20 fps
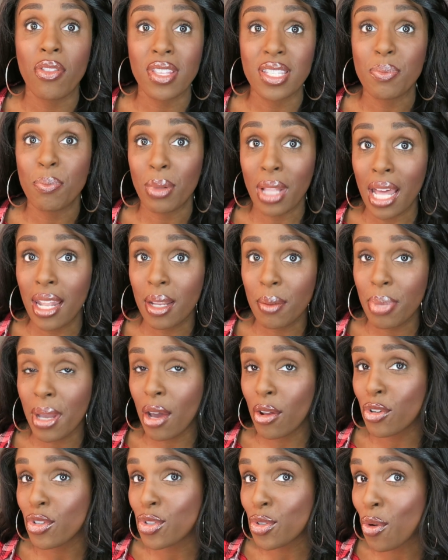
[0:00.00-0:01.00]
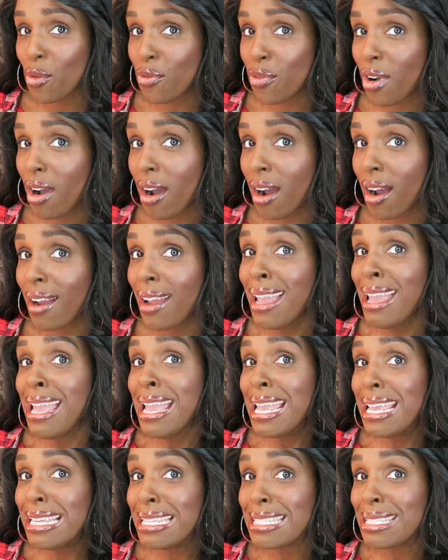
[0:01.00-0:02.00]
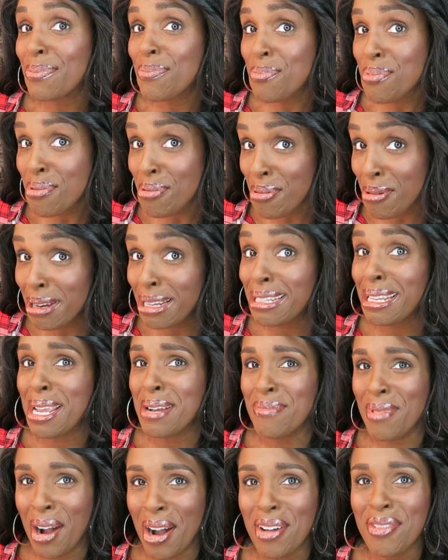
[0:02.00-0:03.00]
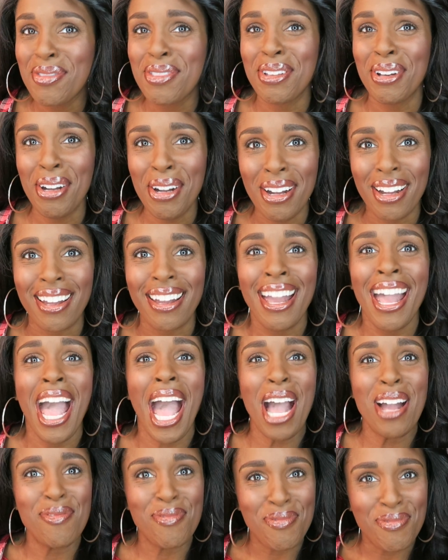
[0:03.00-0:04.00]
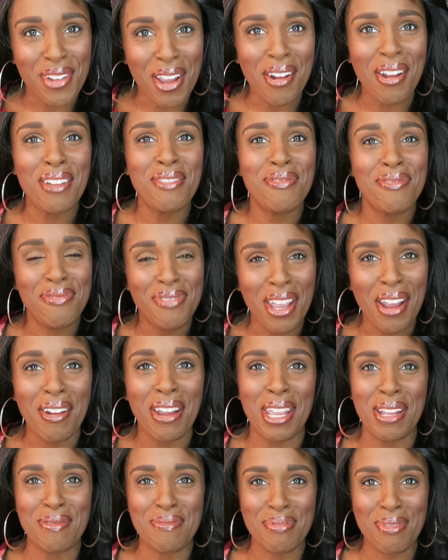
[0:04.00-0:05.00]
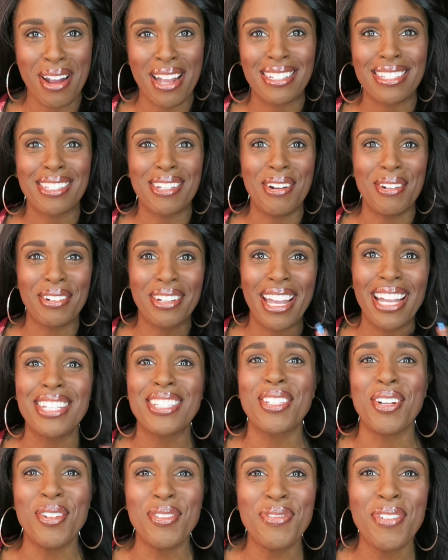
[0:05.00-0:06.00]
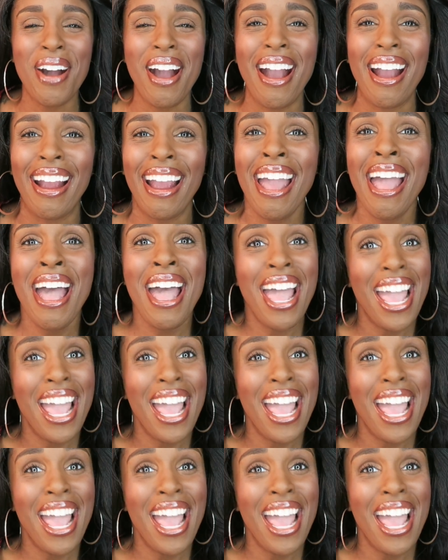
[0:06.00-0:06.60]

This blotting powder so far is pretty damn off the hook. I'm very, very impressed, okay, so far.